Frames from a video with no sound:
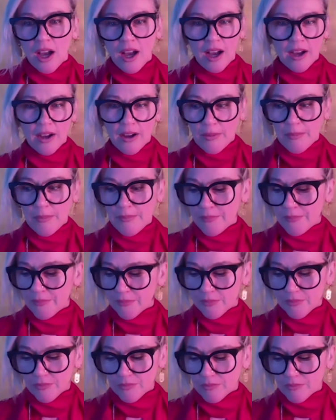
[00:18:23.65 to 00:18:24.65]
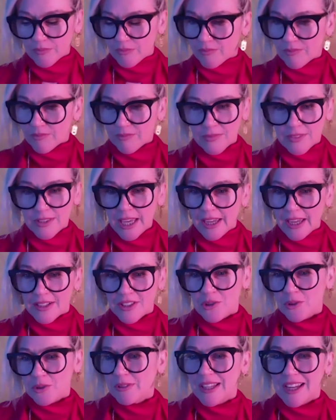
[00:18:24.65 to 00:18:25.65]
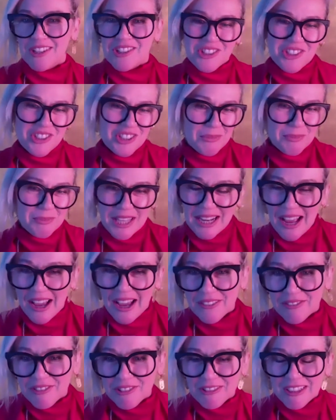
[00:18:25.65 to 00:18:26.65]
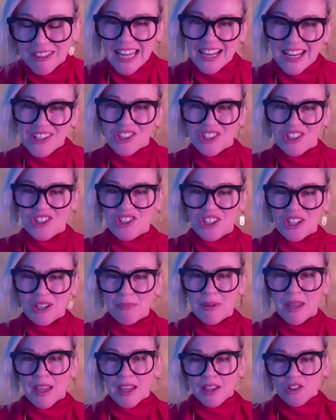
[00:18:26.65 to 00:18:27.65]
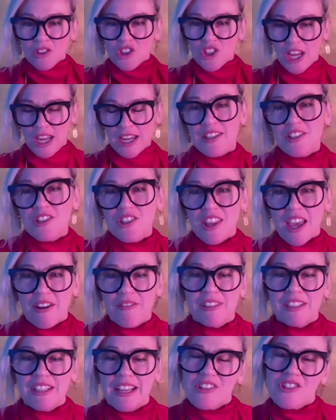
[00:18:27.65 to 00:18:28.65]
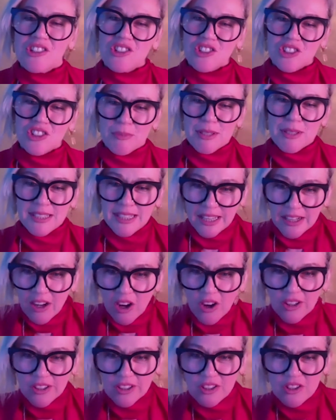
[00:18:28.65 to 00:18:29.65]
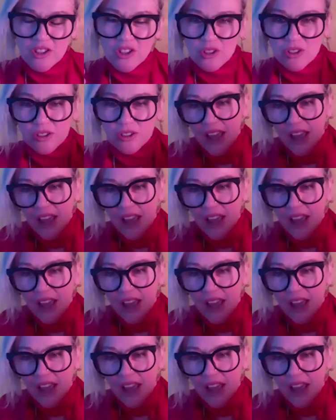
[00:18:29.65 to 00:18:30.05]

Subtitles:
Get into a relationship, get out of a relationship, change that relationship, set it on a new,